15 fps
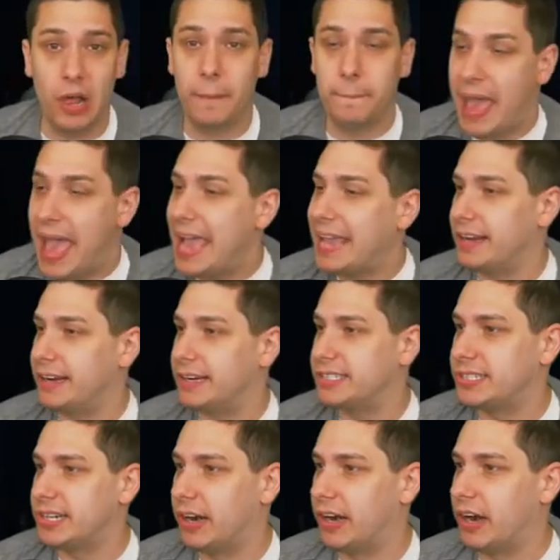pack here to
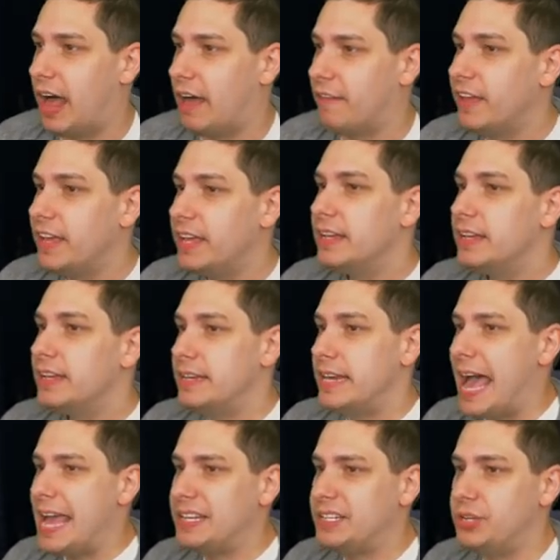start it off.
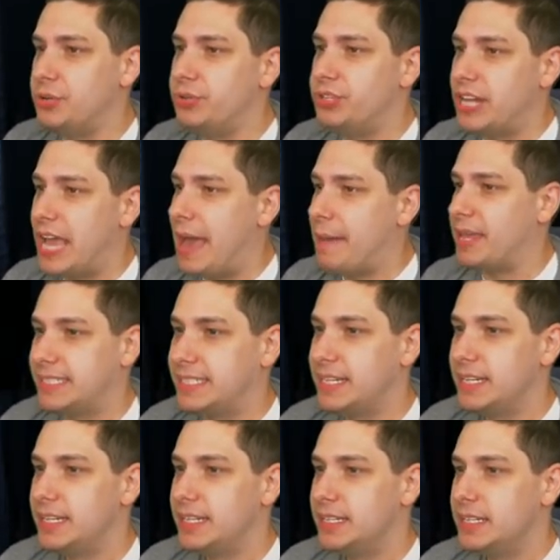Not too shabby.
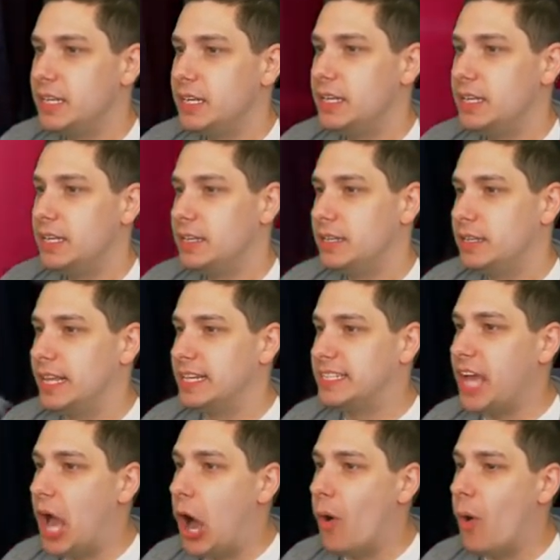Let's
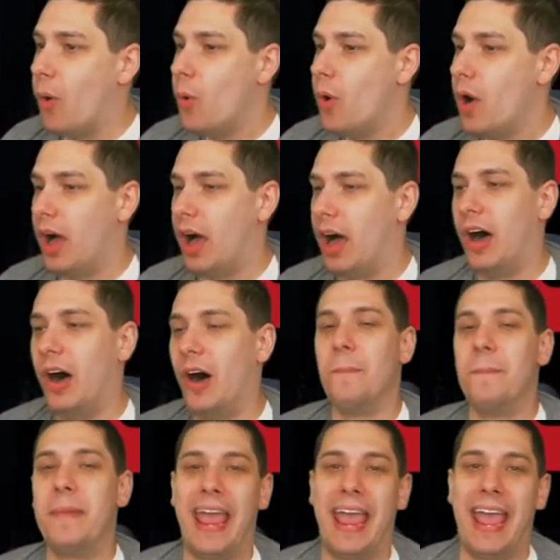go. Oh,
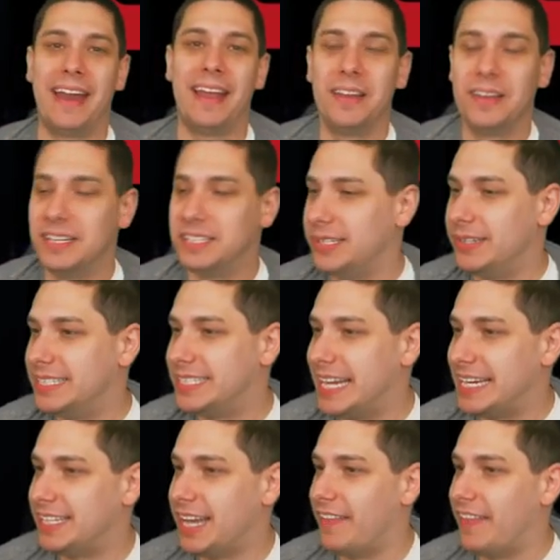man. As soon as I
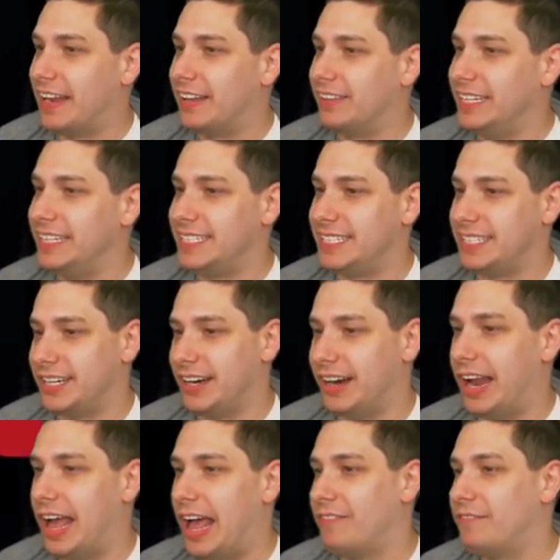saw that elite to start
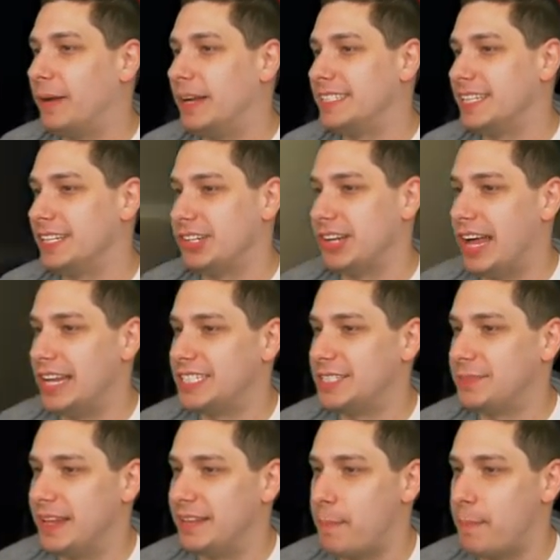it off, but it's a Sean Smith